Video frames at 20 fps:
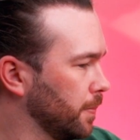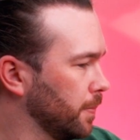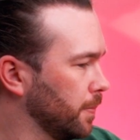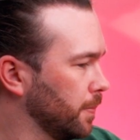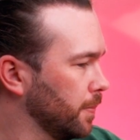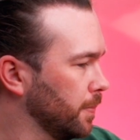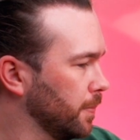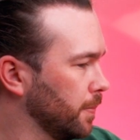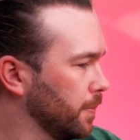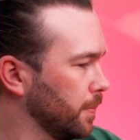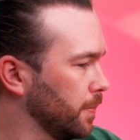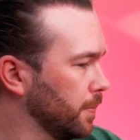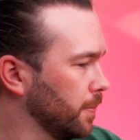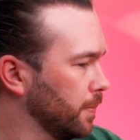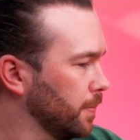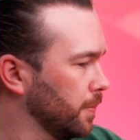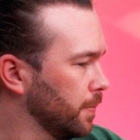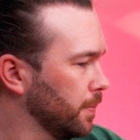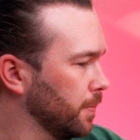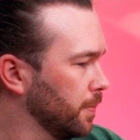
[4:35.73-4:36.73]

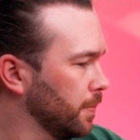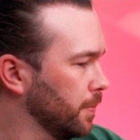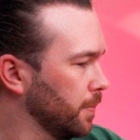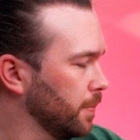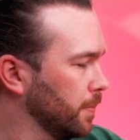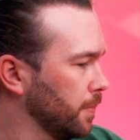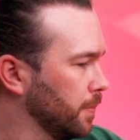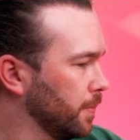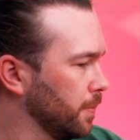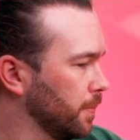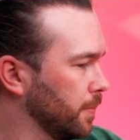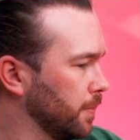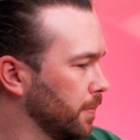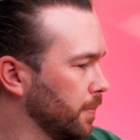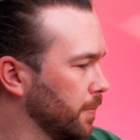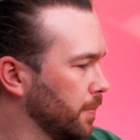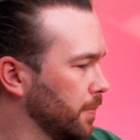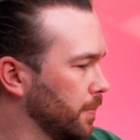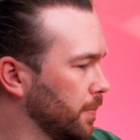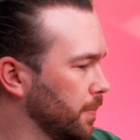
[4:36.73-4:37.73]

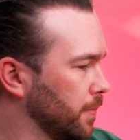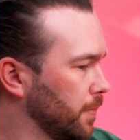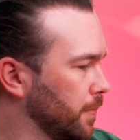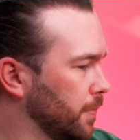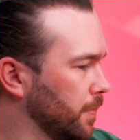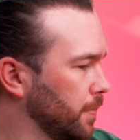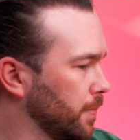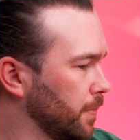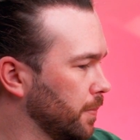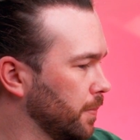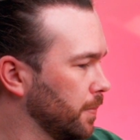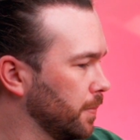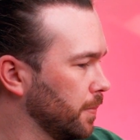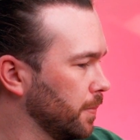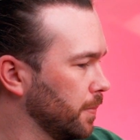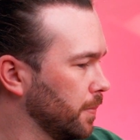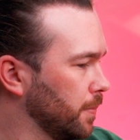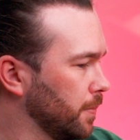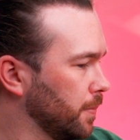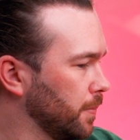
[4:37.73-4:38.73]

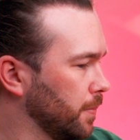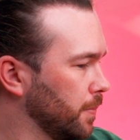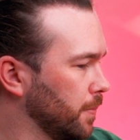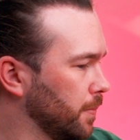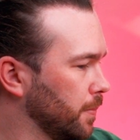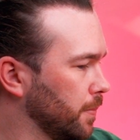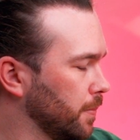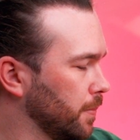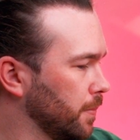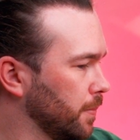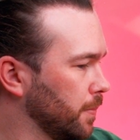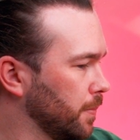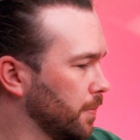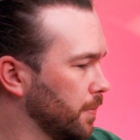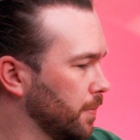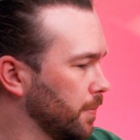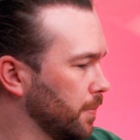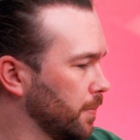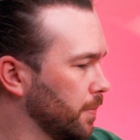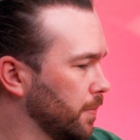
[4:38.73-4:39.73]

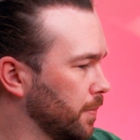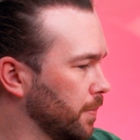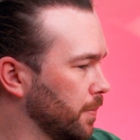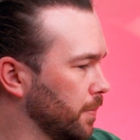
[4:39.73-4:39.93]
[no speech]